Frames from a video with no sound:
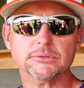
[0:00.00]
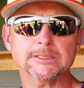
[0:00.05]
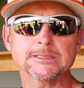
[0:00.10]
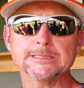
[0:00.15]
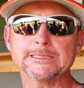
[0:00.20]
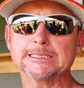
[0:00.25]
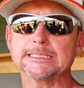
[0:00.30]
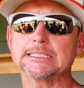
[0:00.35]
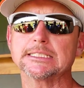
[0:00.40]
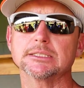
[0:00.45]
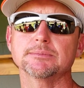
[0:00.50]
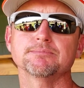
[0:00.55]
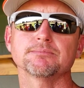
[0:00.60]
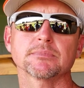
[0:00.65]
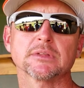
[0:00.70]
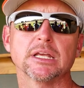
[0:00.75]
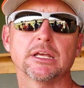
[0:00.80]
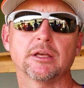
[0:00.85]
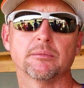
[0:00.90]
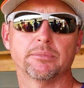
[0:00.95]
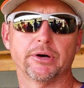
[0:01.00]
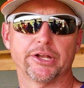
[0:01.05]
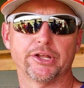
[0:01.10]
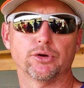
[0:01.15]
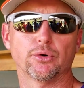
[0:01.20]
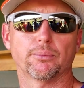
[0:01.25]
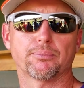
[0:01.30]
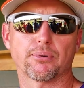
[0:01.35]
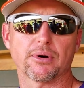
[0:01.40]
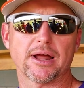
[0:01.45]
Um, but
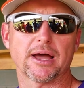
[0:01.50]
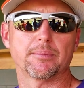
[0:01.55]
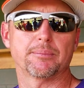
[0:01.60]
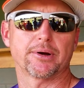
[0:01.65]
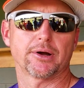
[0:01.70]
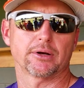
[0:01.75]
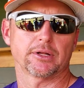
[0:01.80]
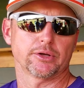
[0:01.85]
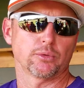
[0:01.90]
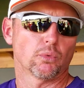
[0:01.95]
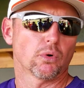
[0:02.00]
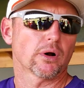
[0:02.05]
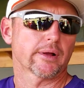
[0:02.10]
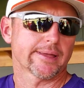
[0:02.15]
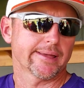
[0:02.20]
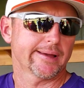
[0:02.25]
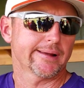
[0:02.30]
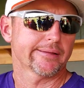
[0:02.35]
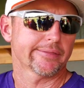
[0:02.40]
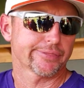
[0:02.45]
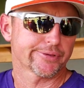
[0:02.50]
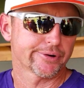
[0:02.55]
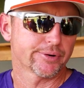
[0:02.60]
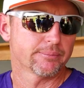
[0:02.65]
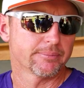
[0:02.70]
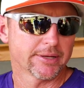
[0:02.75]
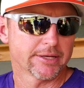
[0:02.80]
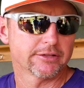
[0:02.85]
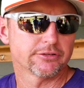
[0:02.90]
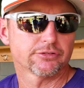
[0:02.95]
he'll primarily work out at third
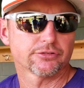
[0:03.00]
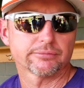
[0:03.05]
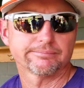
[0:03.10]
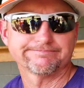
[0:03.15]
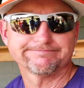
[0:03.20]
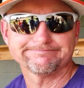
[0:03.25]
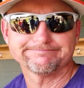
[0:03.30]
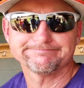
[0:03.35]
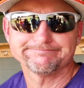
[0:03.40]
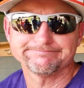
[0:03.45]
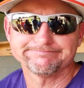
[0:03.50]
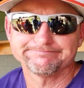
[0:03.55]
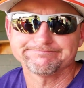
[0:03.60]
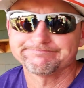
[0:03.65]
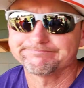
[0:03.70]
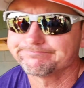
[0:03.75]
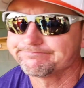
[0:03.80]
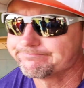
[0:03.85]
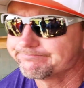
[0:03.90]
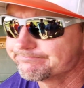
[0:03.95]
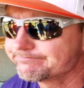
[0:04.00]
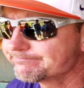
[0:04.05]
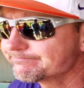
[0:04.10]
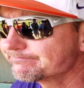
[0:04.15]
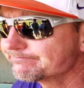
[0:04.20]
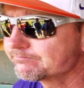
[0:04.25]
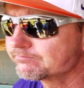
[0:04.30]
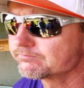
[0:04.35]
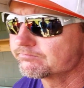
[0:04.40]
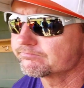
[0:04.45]
base. You yeah, feel real
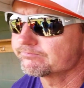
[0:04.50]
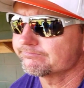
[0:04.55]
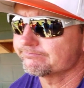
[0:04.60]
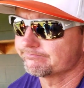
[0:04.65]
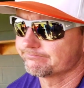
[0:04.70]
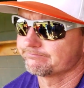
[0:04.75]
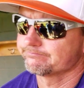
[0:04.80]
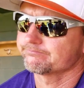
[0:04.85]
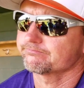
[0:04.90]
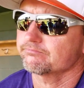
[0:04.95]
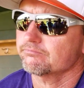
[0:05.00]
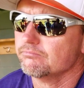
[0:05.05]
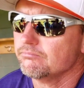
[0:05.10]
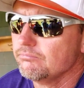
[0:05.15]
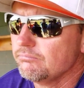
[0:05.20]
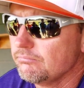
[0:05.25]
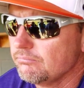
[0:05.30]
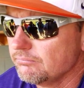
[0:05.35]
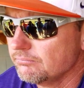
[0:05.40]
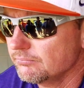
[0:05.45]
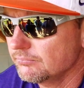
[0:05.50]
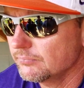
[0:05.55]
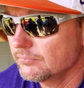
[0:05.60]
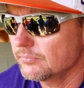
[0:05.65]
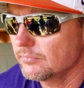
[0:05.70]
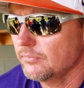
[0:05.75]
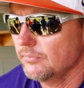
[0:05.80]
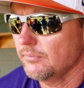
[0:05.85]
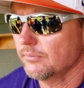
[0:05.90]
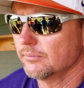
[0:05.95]
good about your outfield
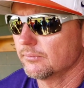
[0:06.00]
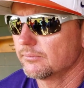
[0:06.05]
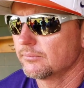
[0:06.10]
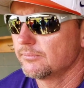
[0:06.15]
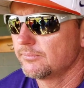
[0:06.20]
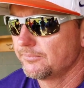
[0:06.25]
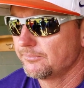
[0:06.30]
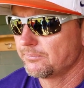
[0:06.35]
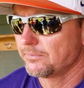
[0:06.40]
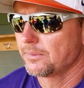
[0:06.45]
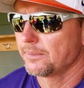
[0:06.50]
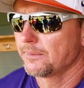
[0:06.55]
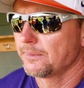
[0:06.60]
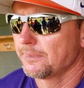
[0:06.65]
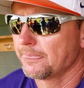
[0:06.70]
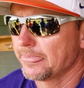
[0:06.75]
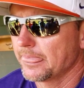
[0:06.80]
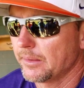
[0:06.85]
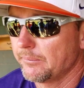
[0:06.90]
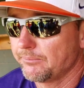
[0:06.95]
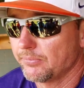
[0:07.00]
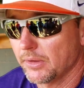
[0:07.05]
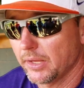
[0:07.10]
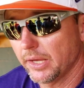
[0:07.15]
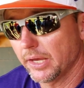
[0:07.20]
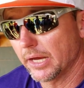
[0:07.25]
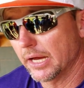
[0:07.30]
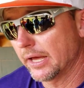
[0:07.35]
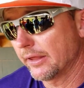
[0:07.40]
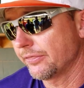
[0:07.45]
defensively with what you got.
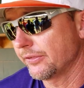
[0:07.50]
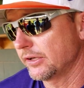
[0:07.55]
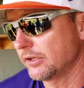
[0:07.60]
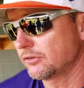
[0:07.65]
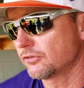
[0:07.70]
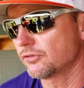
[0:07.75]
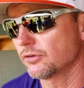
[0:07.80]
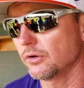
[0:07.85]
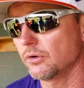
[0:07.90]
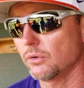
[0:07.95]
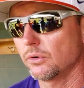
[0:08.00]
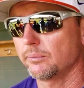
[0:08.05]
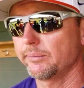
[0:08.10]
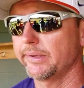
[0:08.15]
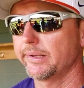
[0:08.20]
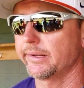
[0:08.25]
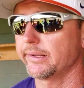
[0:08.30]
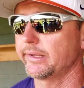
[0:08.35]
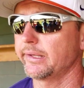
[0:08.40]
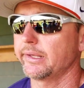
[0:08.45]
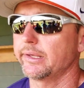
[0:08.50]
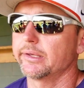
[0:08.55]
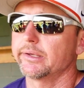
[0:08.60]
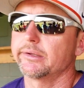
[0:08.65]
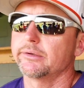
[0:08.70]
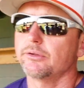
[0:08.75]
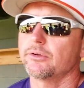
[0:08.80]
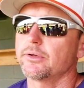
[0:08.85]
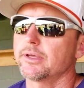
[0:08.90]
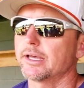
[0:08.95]
Yeah, I think so. I mean,
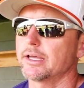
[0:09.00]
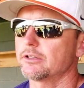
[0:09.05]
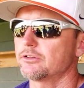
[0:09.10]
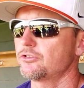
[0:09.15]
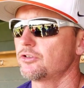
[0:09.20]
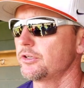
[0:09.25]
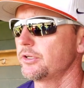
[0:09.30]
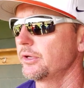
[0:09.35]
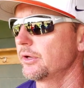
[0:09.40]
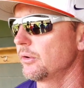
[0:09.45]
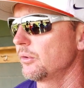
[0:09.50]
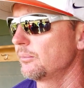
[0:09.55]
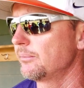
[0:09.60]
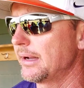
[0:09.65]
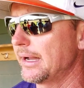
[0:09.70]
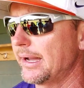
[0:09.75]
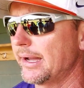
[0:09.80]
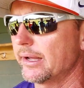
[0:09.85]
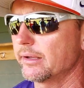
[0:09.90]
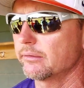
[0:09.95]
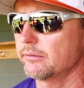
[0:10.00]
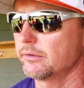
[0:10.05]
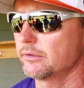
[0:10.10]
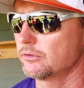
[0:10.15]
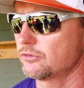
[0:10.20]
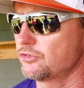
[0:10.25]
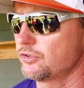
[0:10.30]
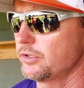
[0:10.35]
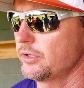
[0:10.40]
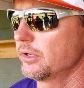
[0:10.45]
again, you got To back. You know,
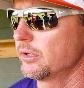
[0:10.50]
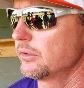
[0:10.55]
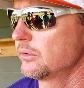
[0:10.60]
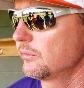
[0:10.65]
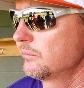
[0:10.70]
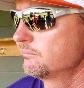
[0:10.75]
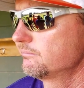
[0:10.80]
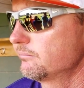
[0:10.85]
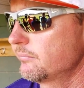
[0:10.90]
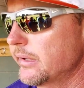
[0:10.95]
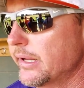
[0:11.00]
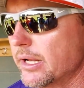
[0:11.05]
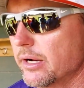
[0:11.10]
To. I